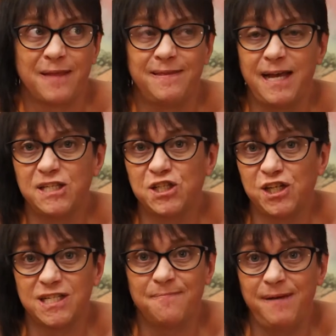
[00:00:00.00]
That's
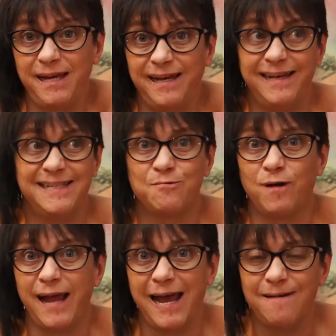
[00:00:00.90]
just me. It's
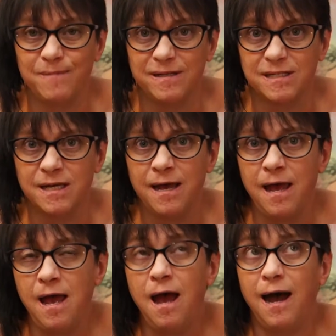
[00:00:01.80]
what happens.
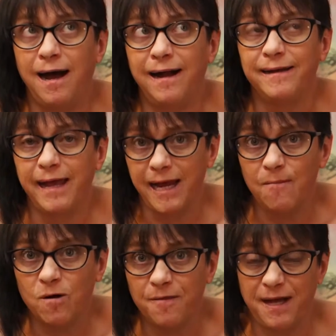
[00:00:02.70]
On
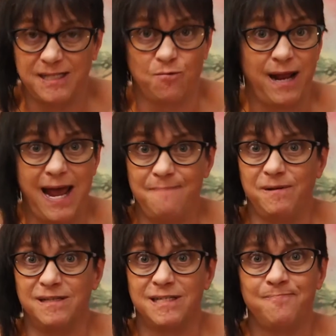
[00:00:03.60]
camera, that's what
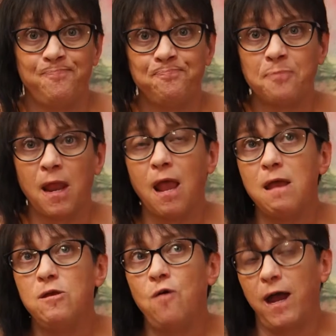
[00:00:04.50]
happens.
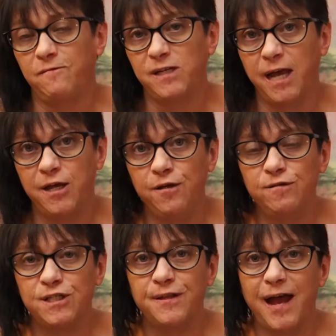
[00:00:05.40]
You have to get
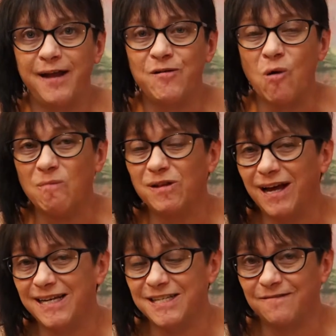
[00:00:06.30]
used to that and
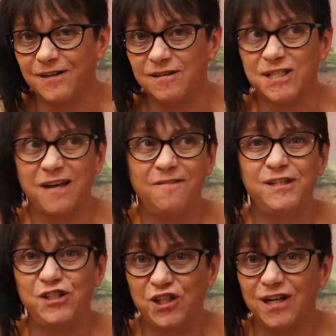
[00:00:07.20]
normalize it for yourself
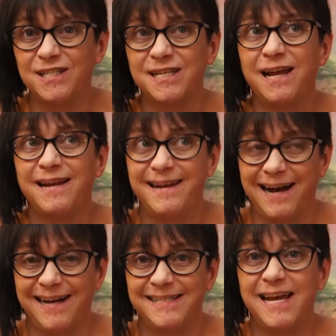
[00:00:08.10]
and just
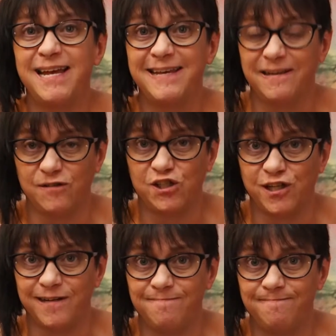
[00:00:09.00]
not give a shit.